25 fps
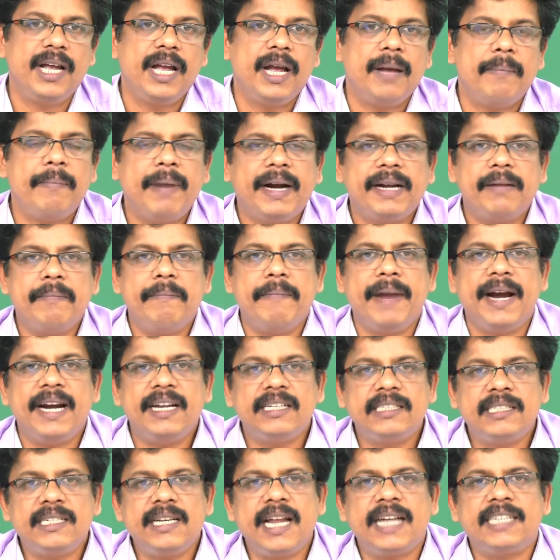but
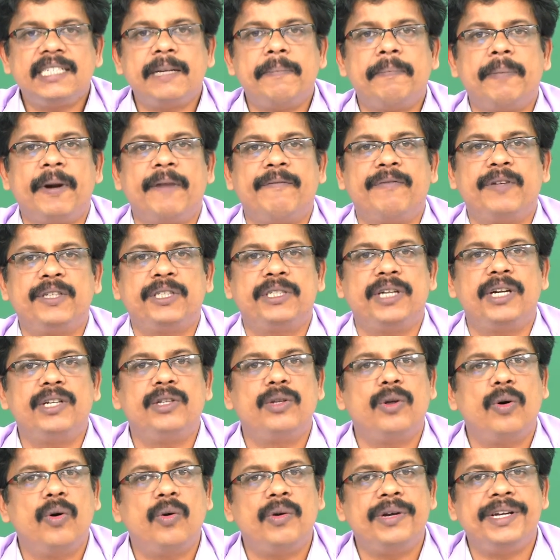medicine as a profession,
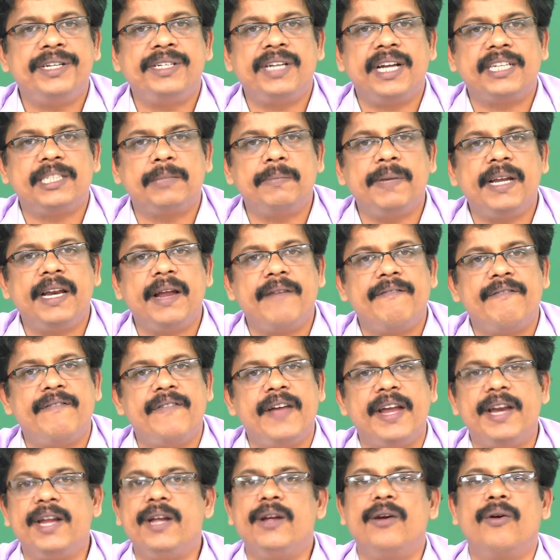though it has been a
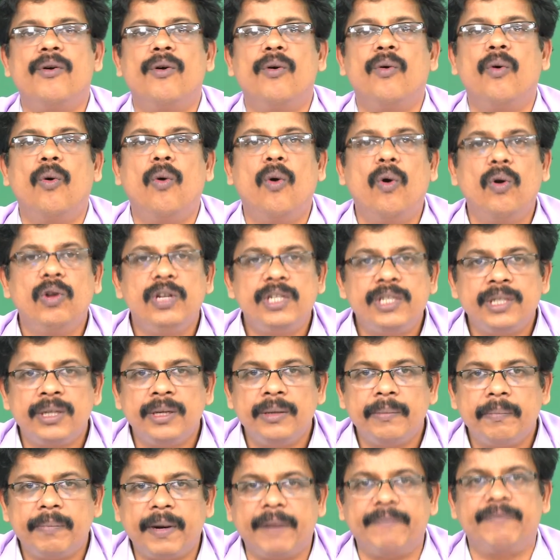very old
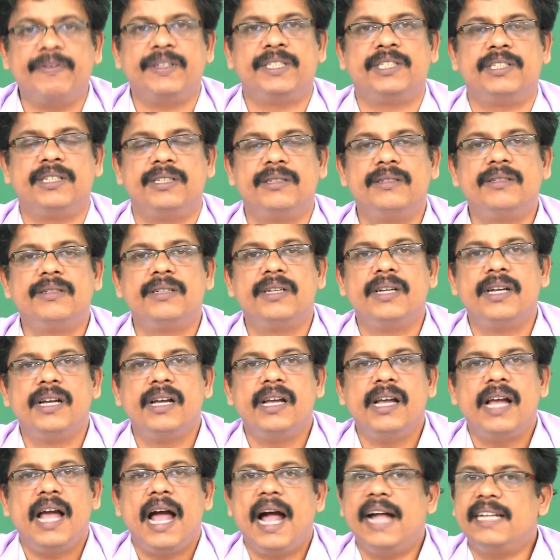profession,
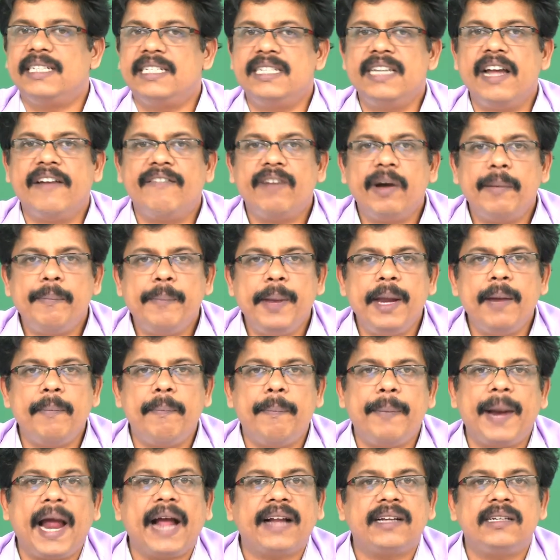has never been
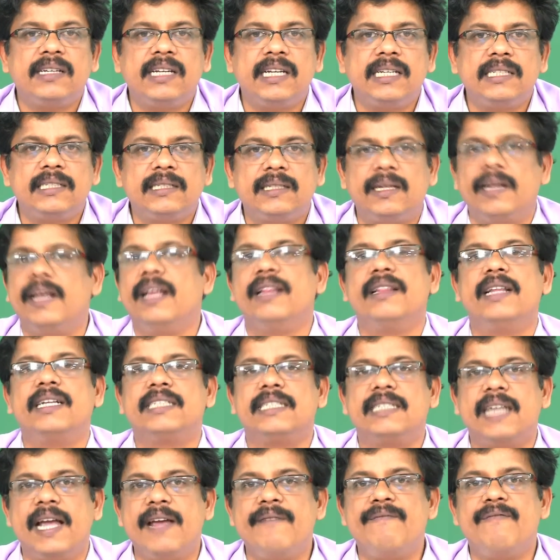practiced in the
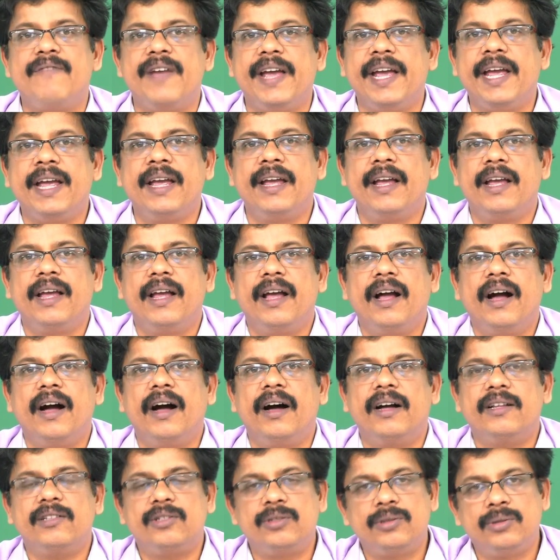same way
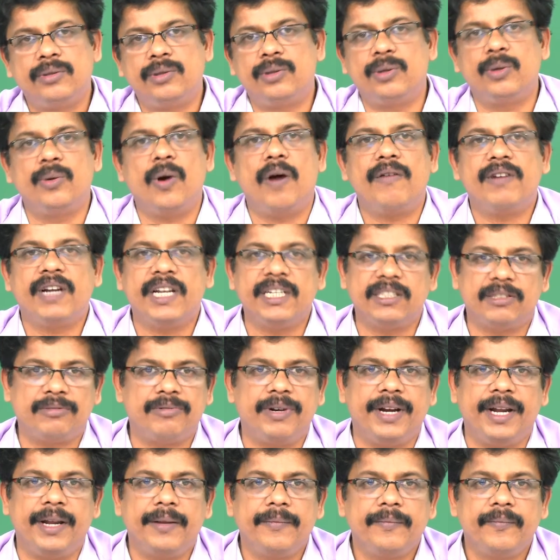throughout
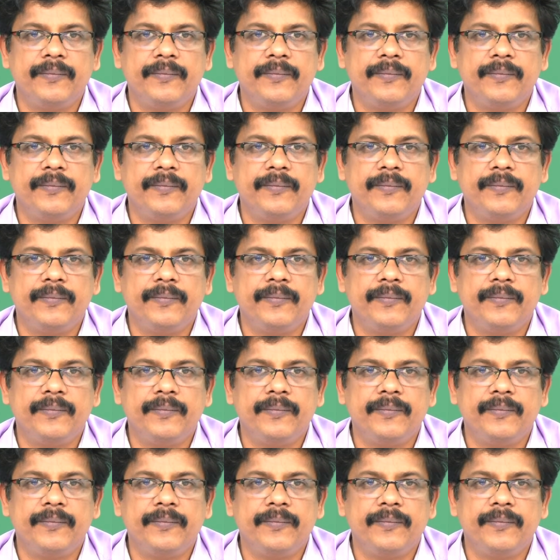history.